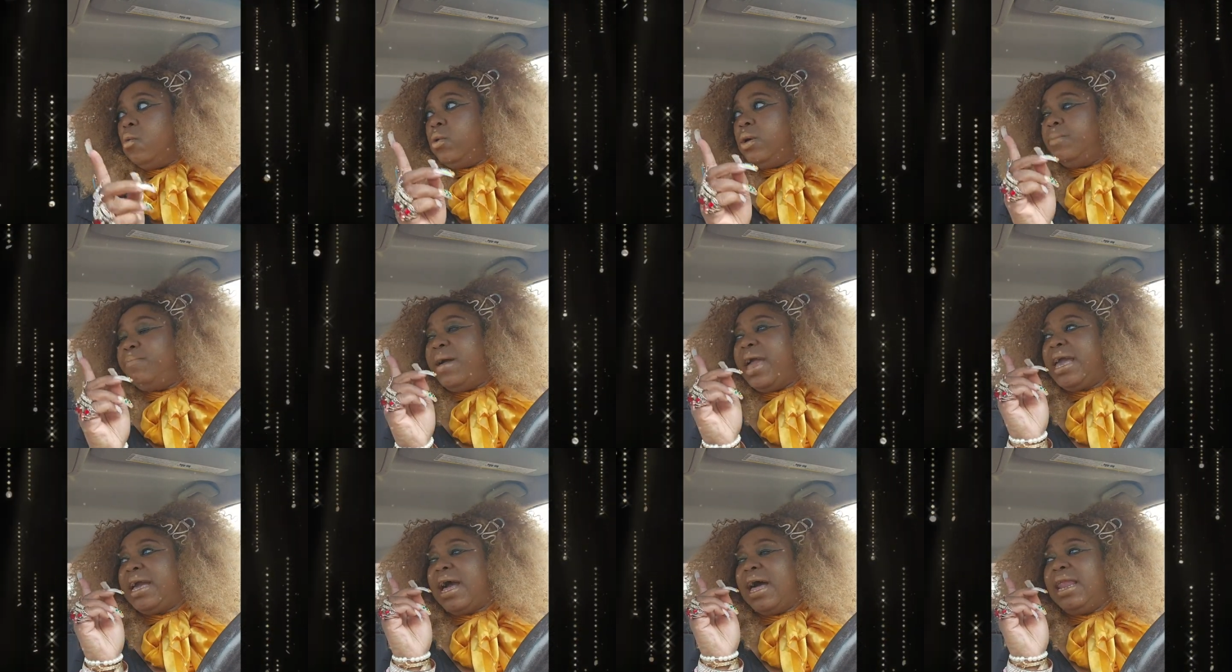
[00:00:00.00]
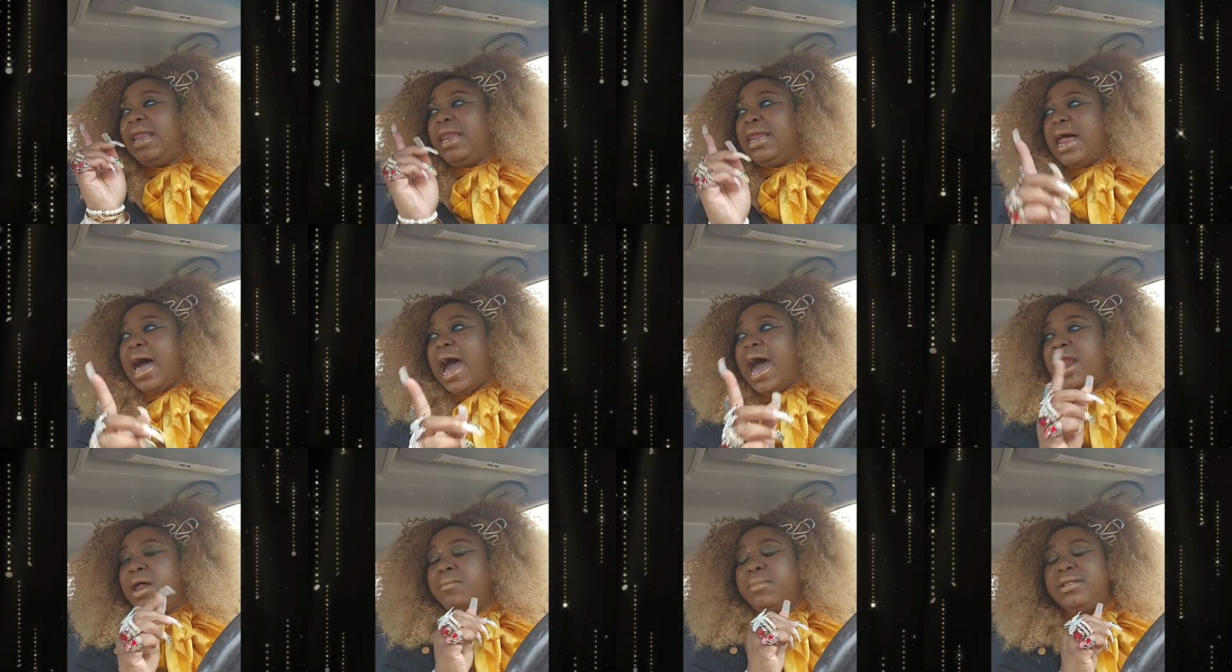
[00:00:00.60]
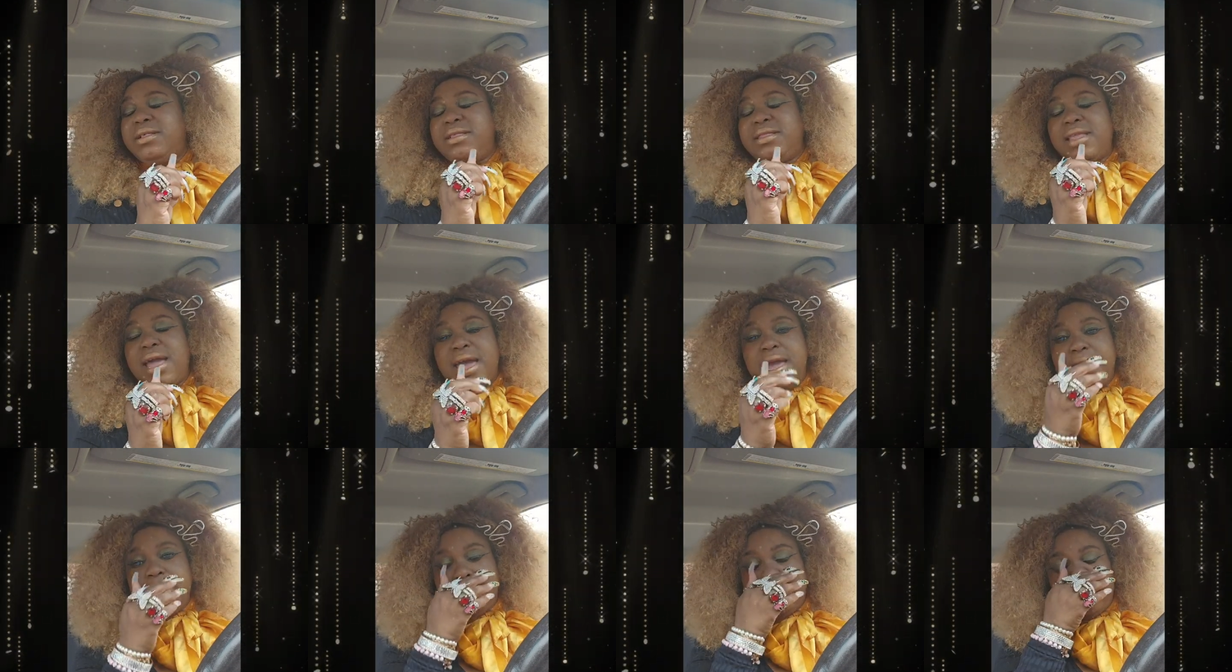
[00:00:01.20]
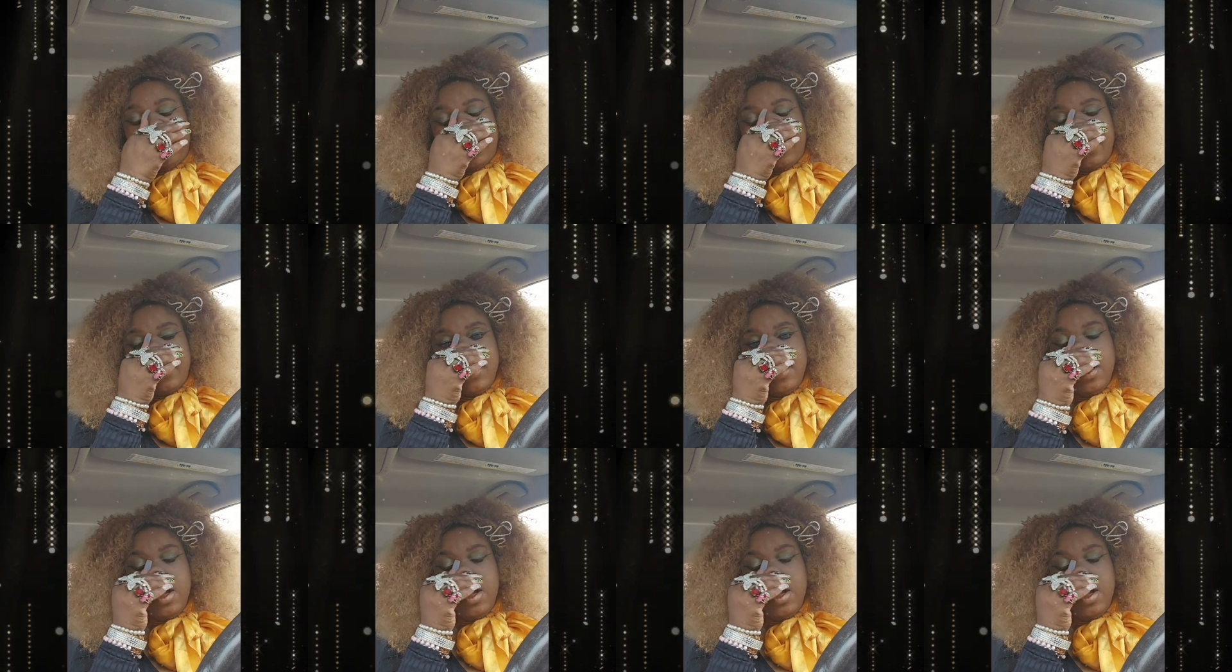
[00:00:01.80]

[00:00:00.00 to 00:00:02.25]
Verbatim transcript: We make a lot of mistakes.